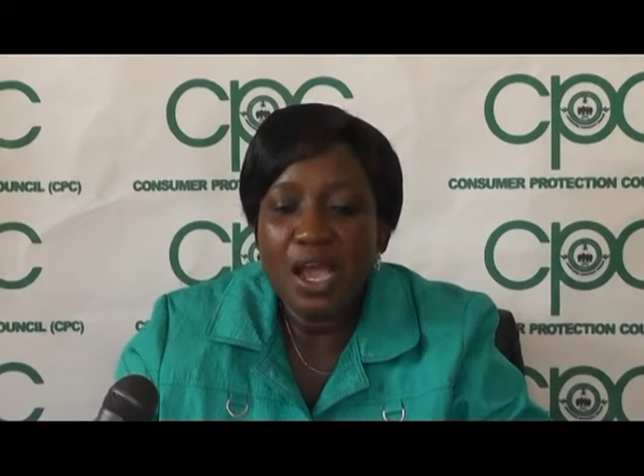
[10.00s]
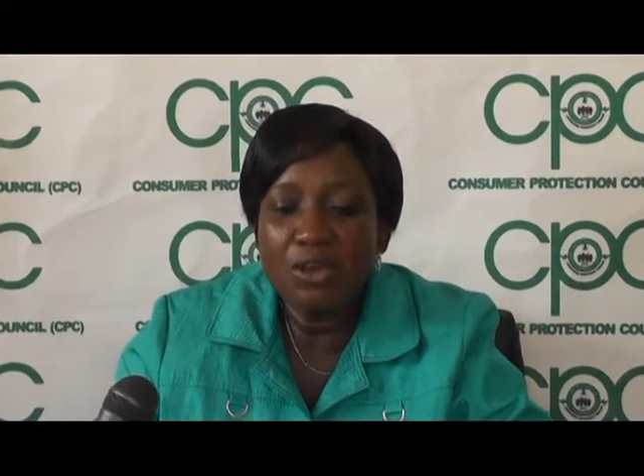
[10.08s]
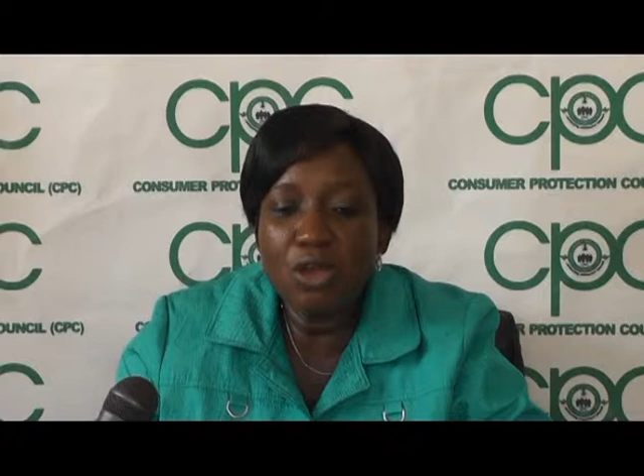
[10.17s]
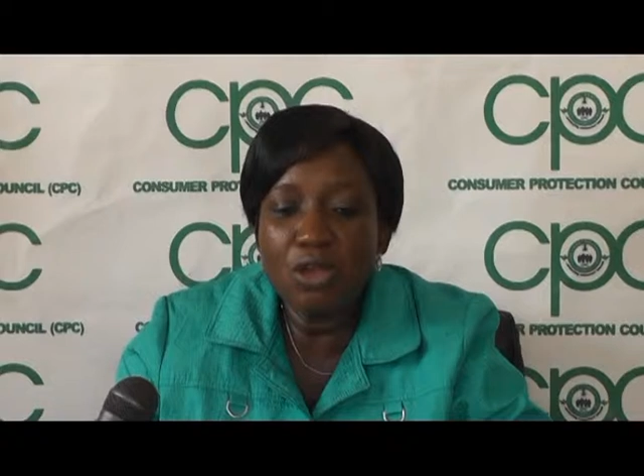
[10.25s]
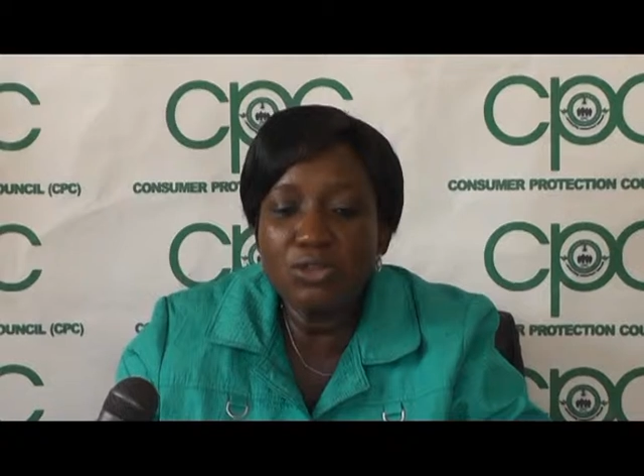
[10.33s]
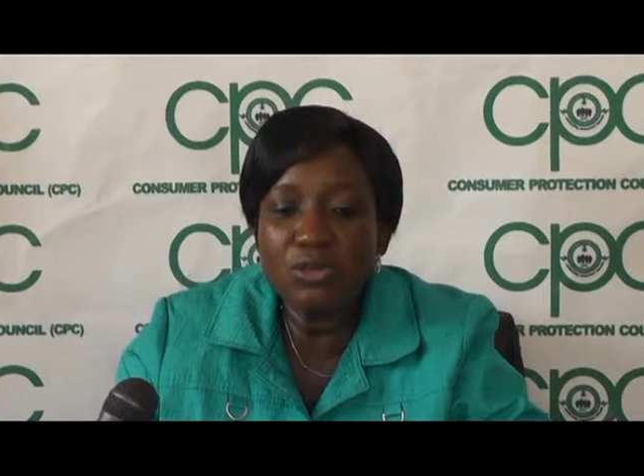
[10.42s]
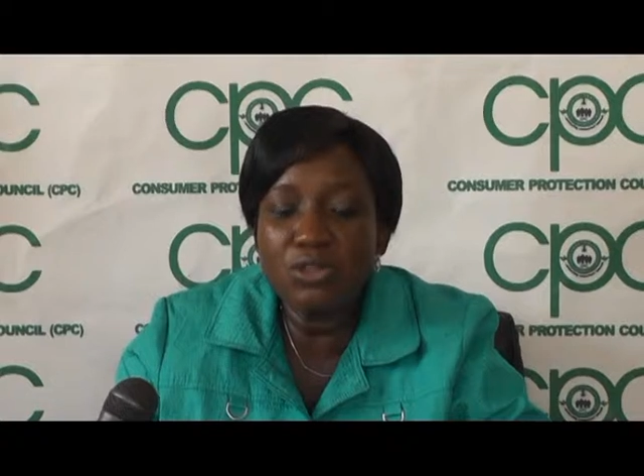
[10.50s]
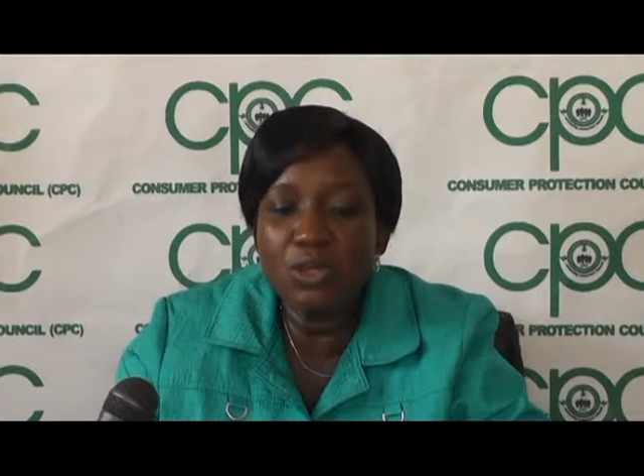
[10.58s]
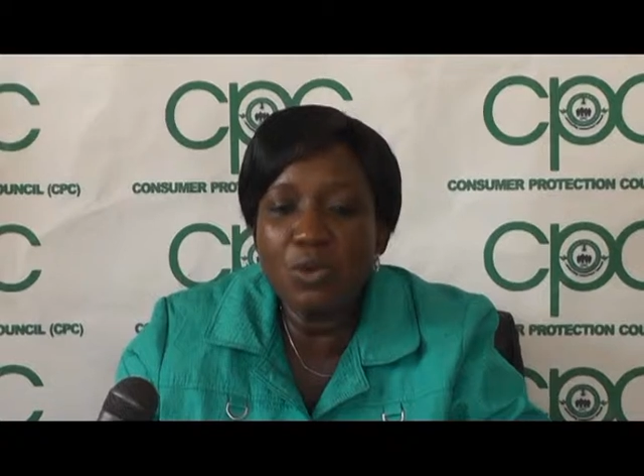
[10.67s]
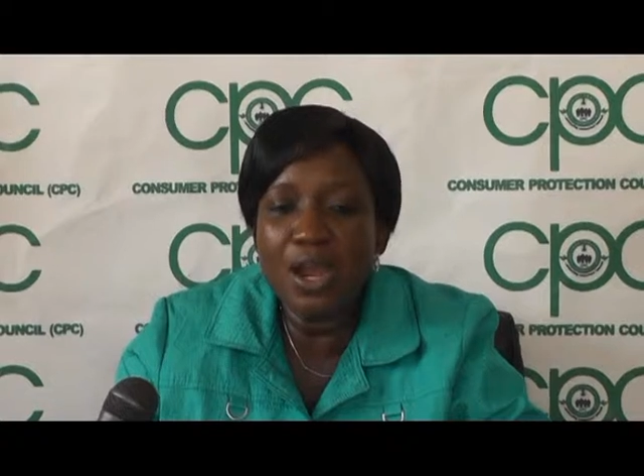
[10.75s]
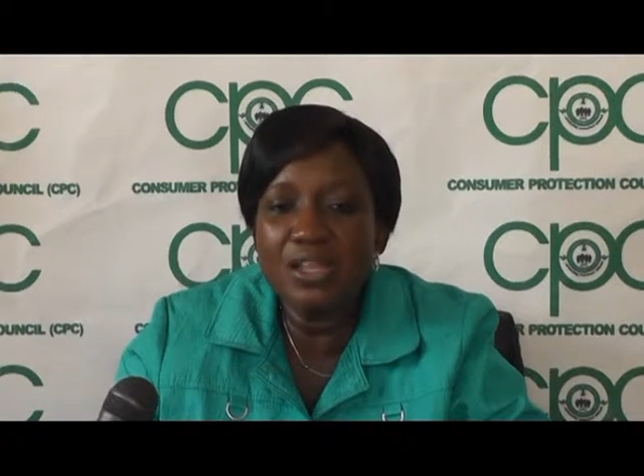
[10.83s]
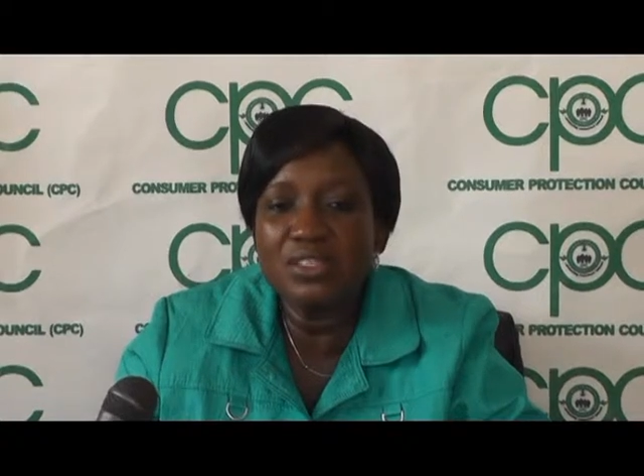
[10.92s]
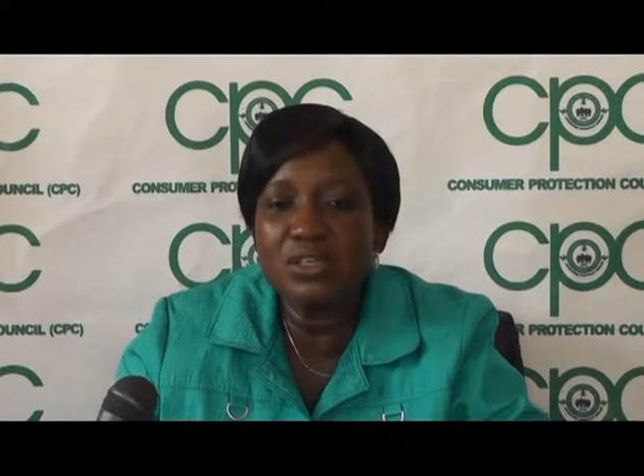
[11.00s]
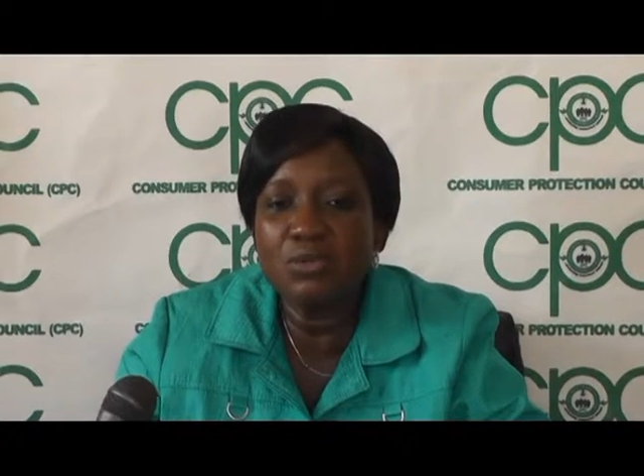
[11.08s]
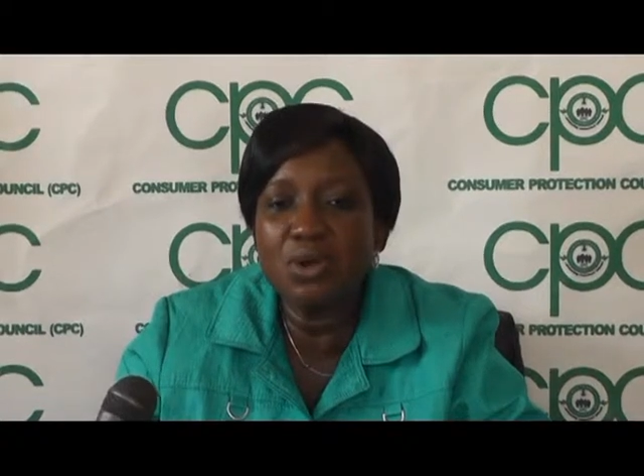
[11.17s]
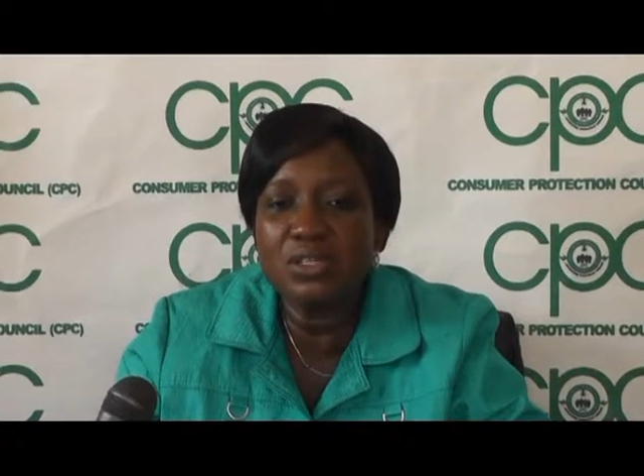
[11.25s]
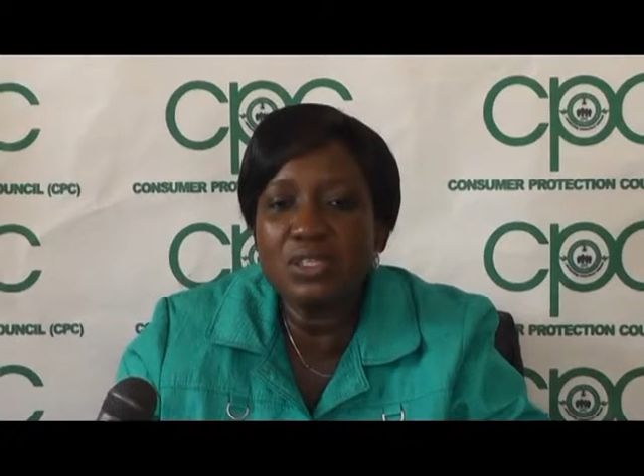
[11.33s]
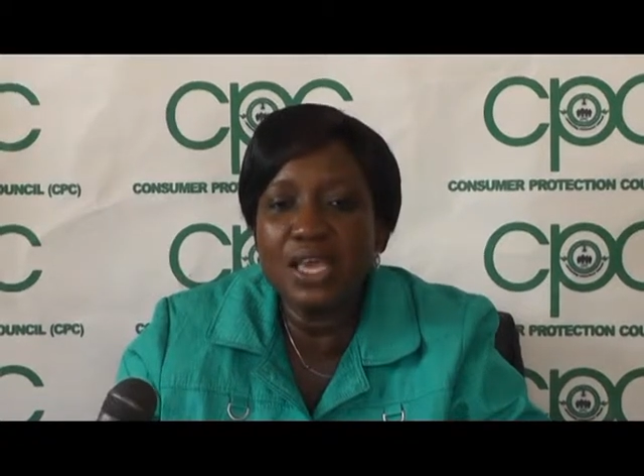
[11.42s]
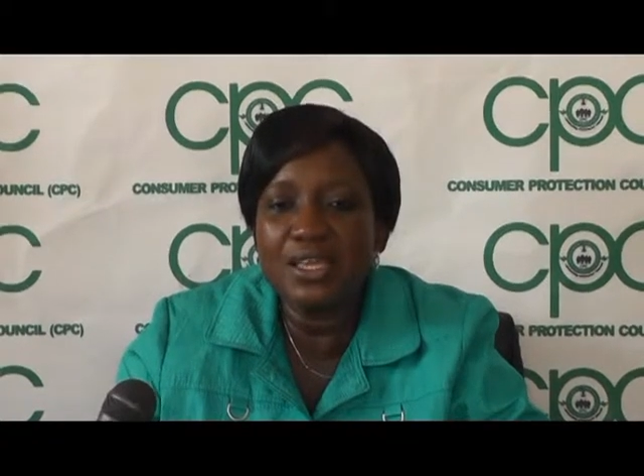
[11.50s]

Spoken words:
And also the warranty was